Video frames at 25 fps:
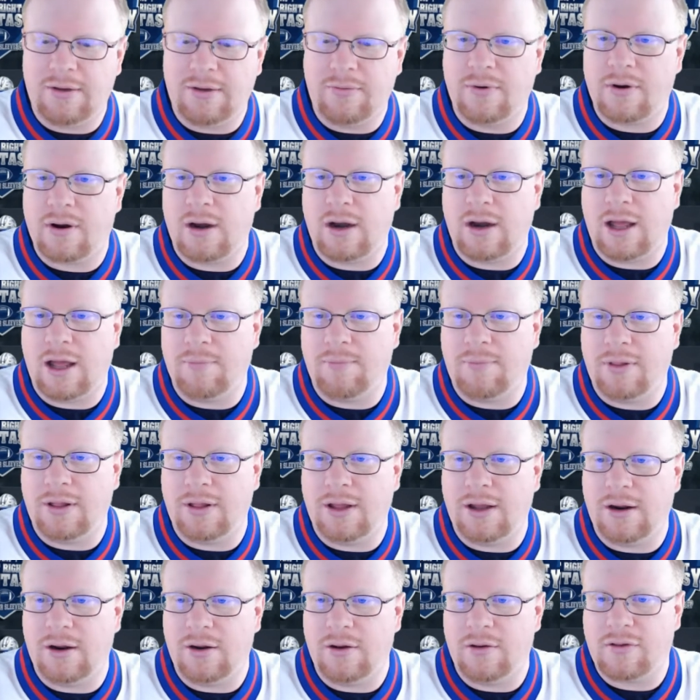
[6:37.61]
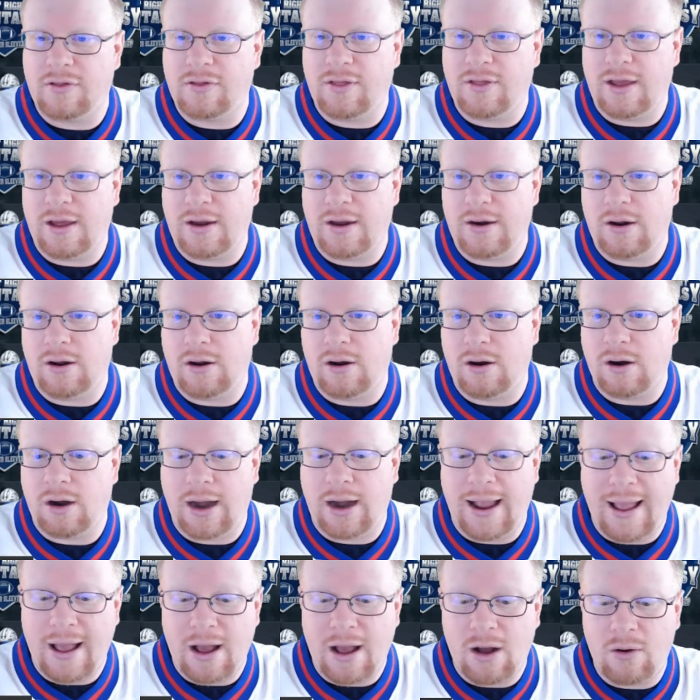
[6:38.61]
We're going to have players that are
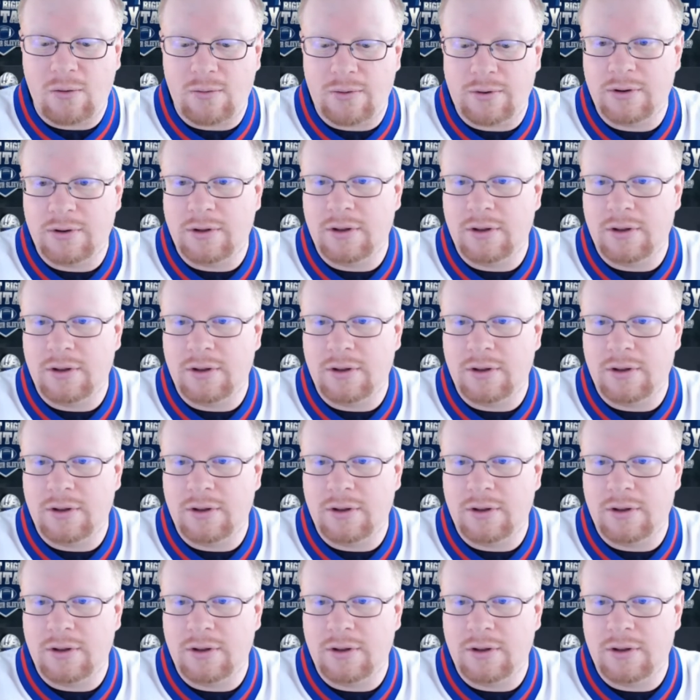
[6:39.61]
out.